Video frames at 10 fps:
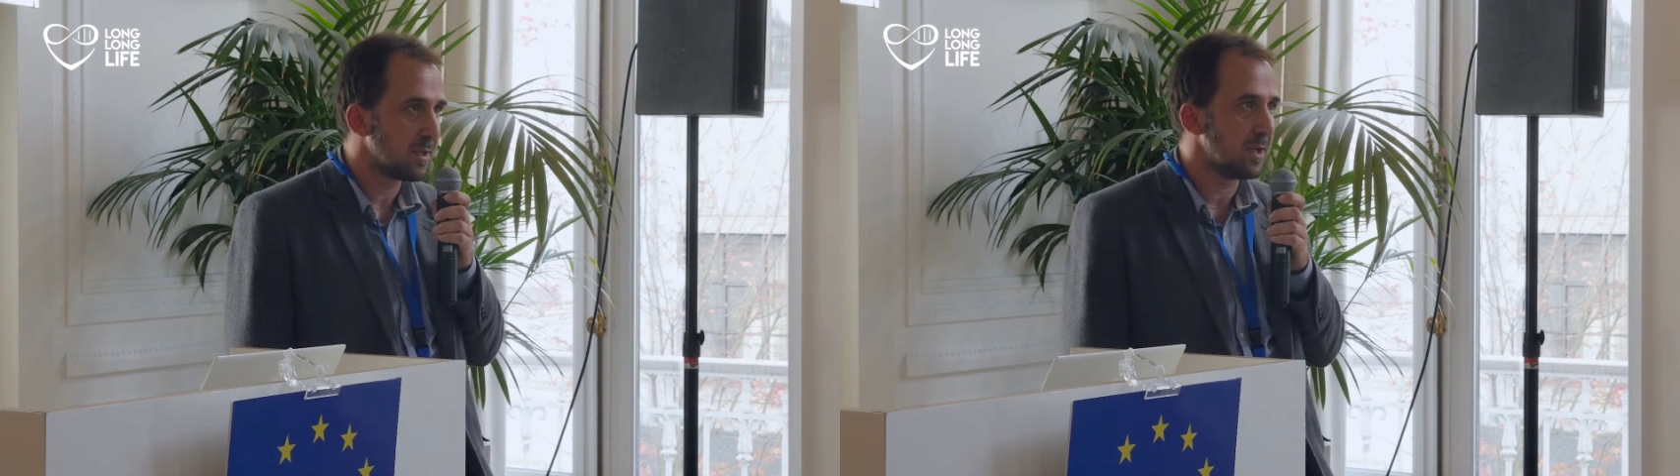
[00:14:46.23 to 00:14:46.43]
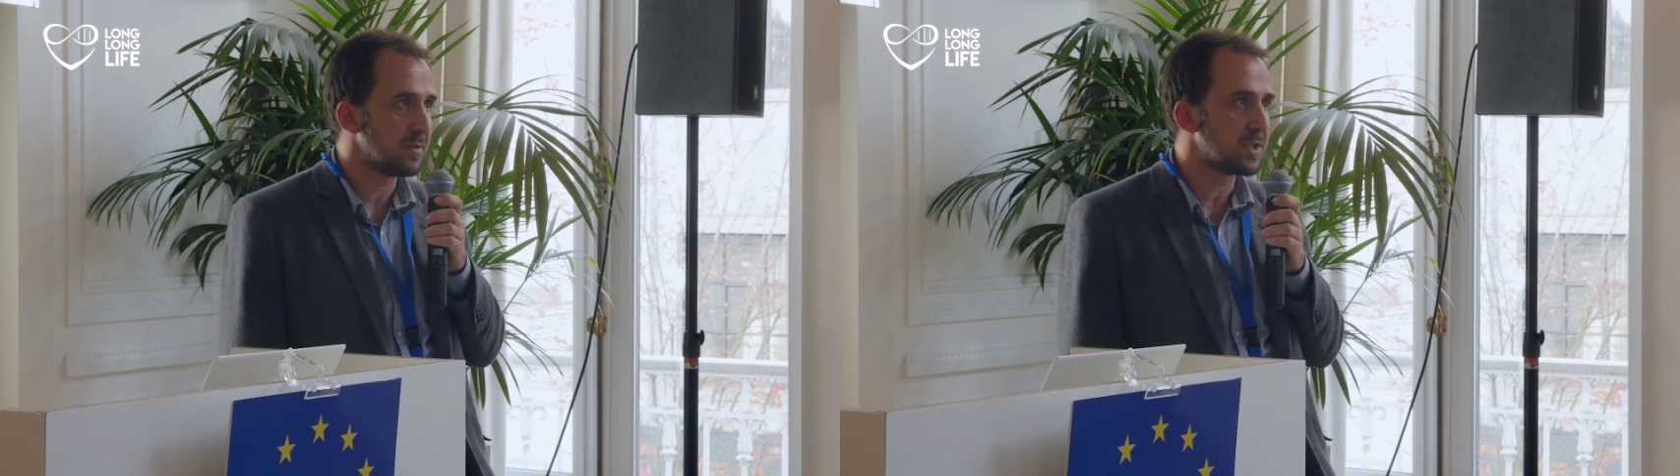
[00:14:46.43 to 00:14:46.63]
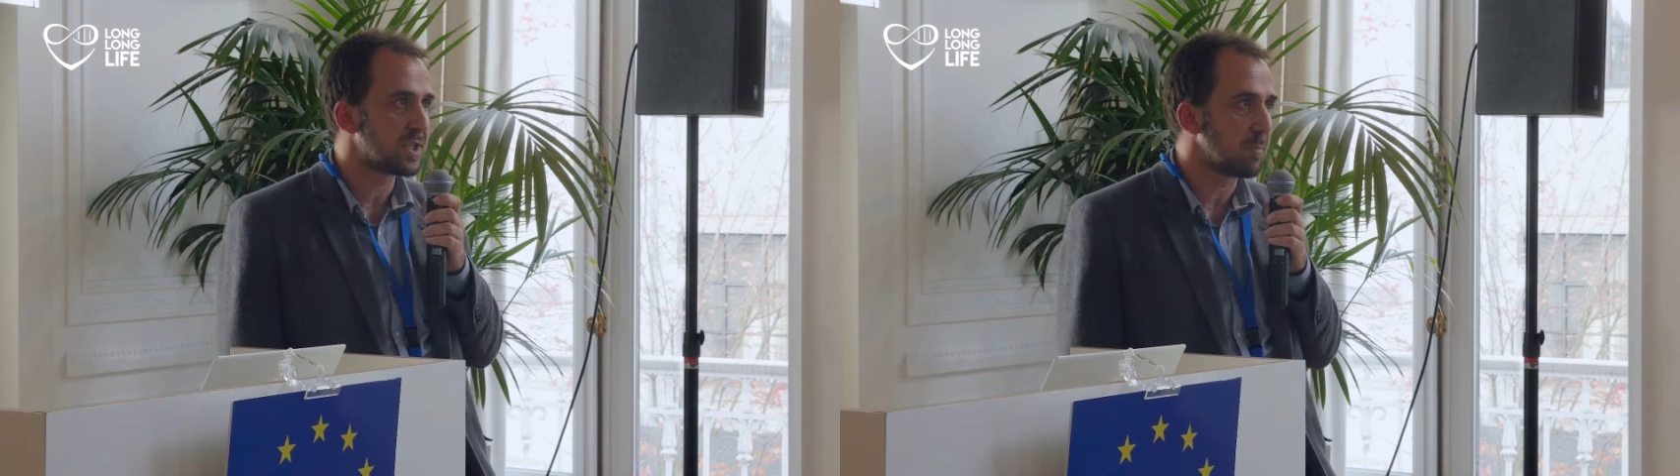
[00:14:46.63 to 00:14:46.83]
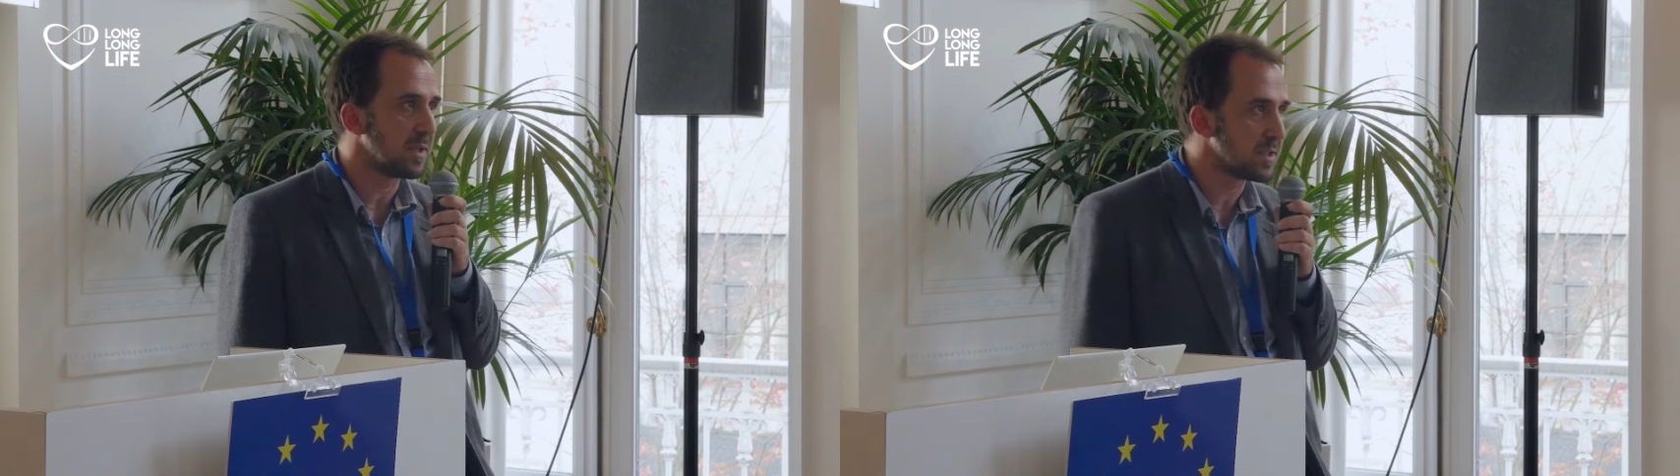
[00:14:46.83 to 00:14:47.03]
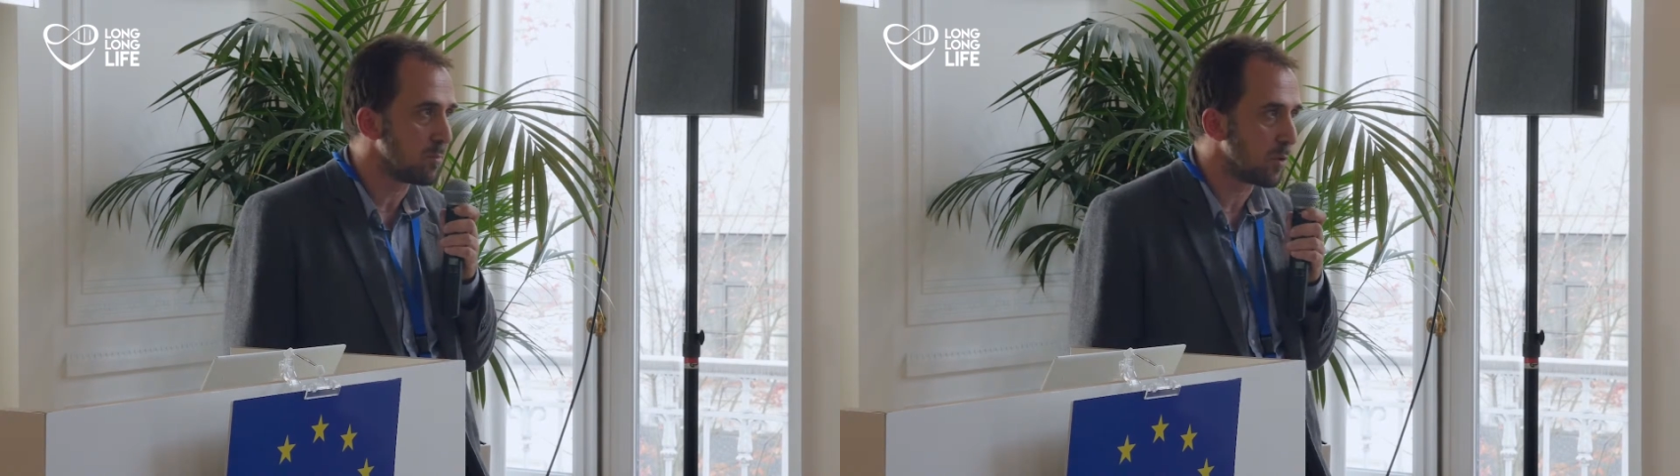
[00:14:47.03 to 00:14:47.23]
This is a
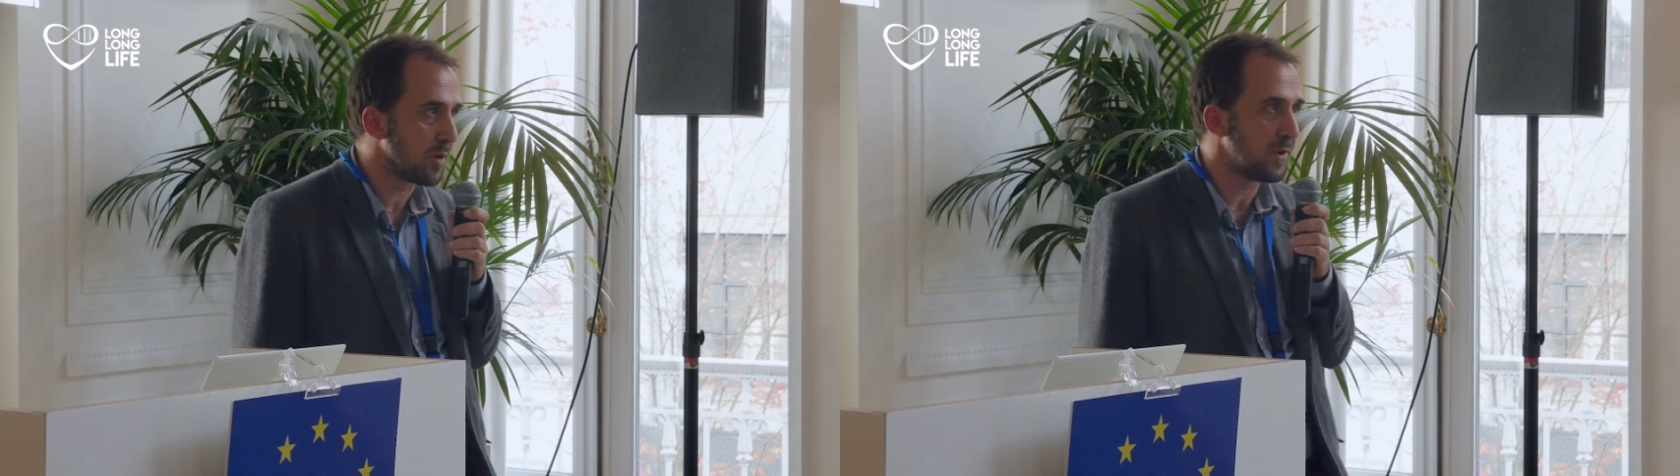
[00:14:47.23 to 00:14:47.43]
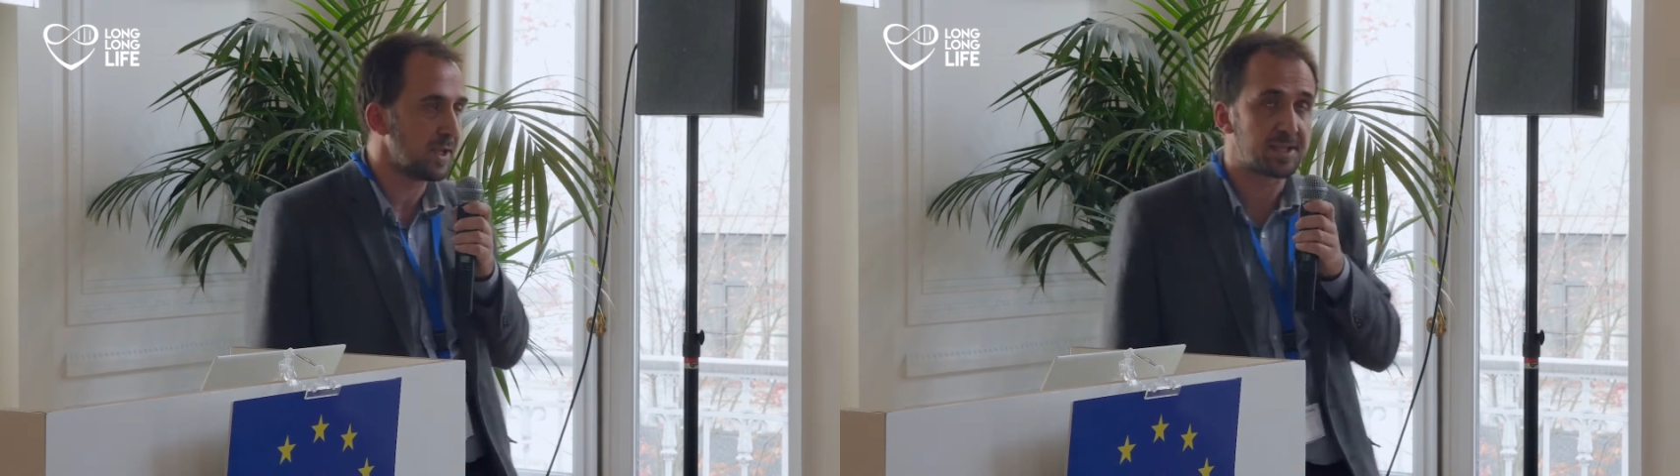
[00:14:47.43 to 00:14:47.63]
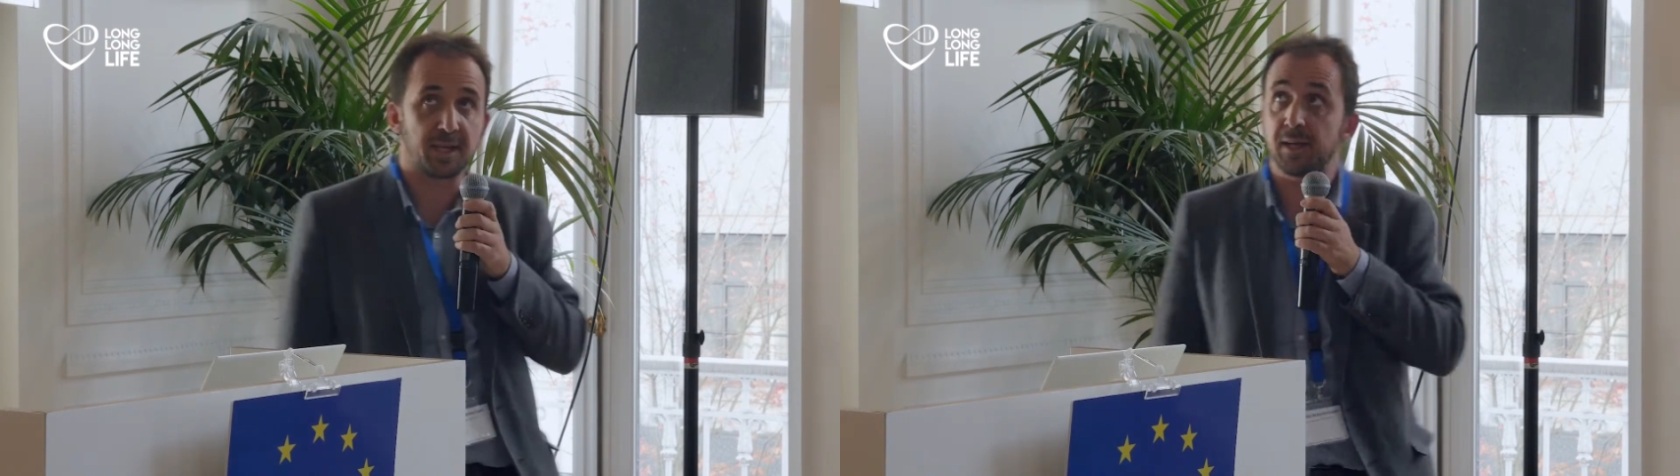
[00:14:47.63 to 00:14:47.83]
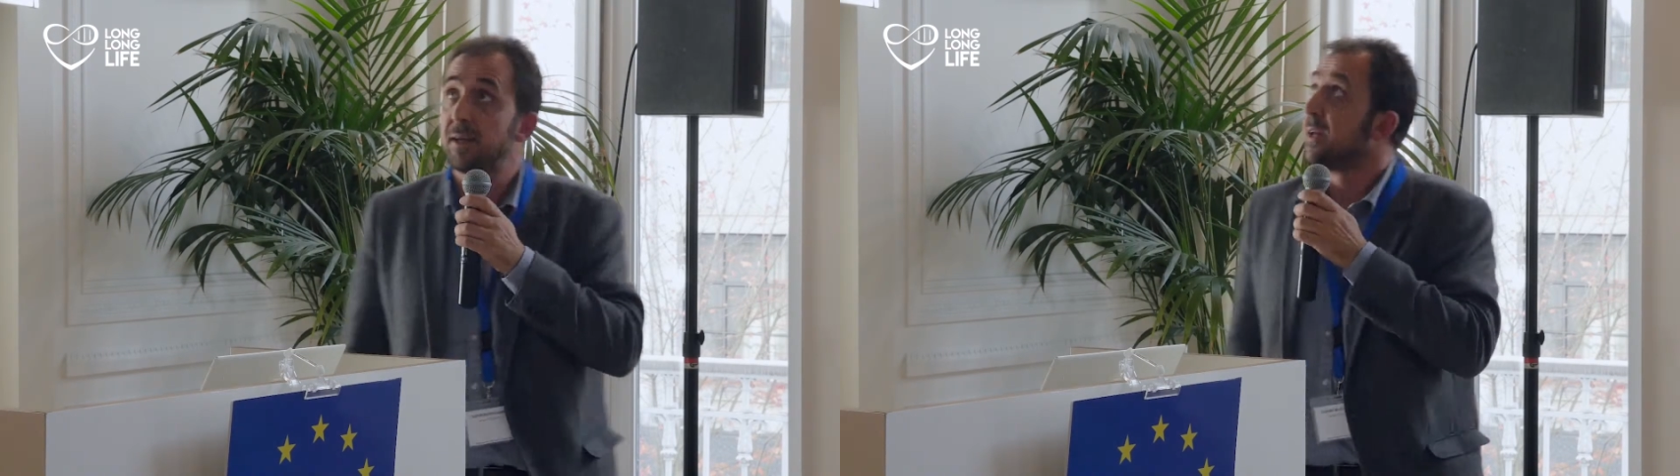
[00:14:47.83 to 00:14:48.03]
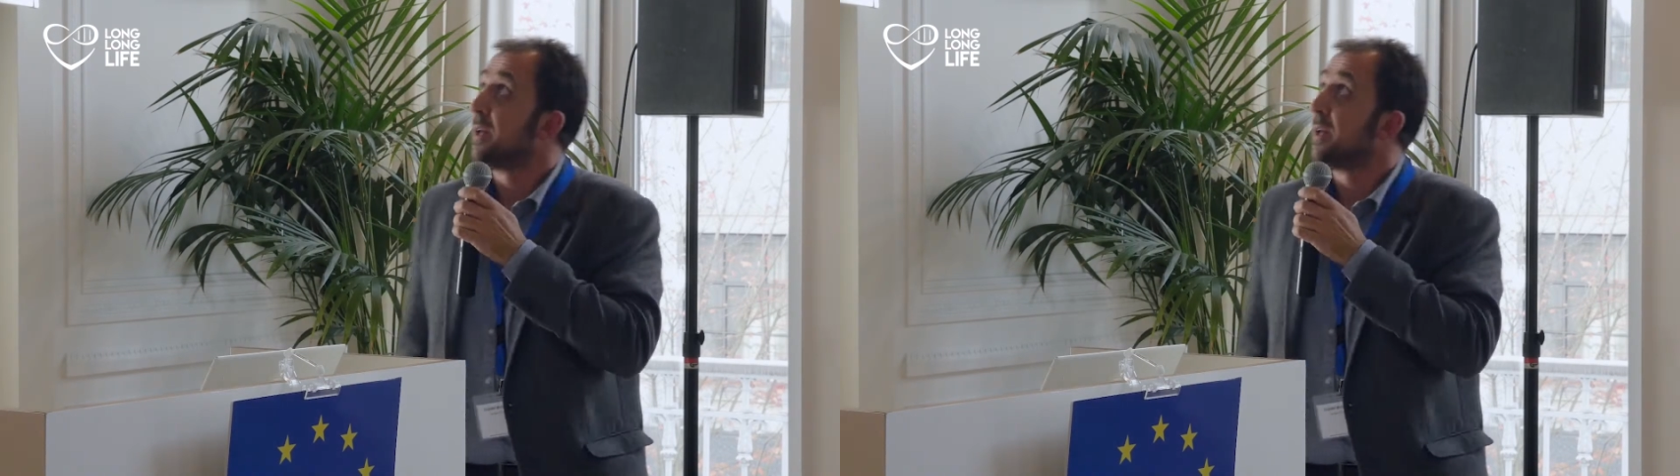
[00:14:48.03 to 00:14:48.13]
plethysmography assay,